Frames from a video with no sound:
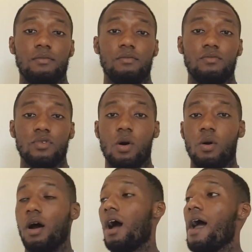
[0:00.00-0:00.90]

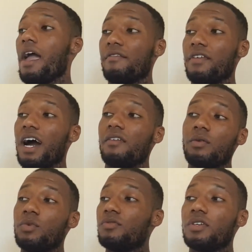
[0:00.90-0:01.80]
So if I ever
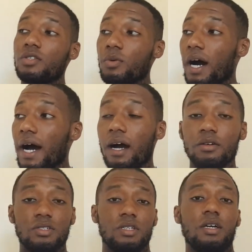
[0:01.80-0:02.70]
moved into a
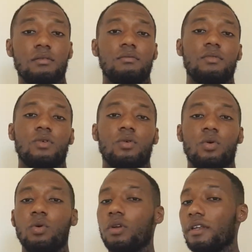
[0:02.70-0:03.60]
house share,
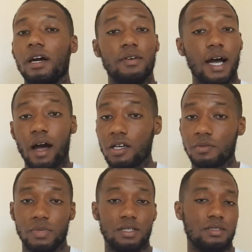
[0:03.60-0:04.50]
all of the other
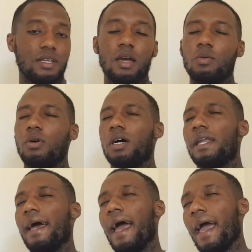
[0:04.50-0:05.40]
housemates, they would
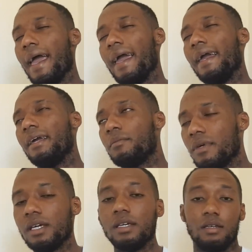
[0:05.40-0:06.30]
hate
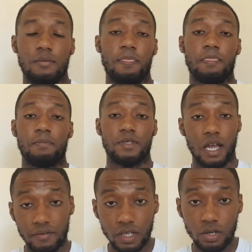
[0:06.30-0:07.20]
me. See
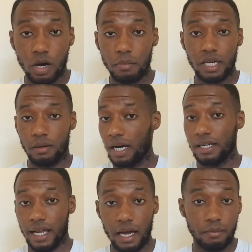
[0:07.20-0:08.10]
that video I made about
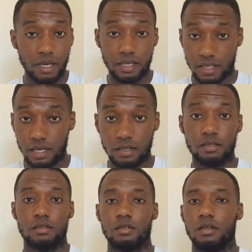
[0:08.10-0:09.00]
nightmare
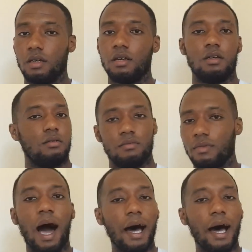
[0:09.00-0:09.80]
tenants? I